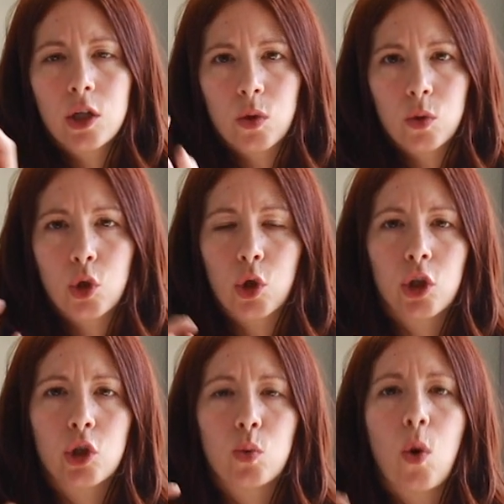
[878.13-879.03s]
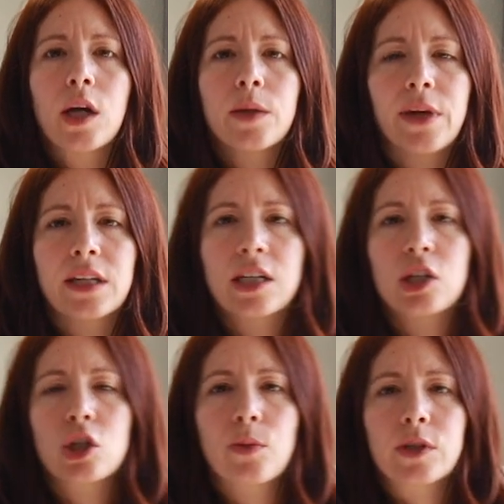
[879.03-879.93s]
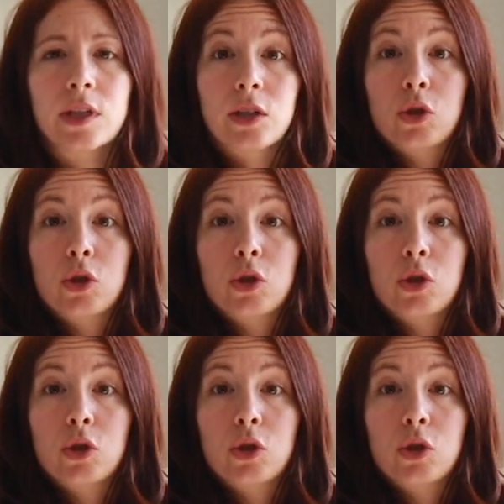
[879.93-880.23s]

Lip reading: You're going to do walking meditation number 6.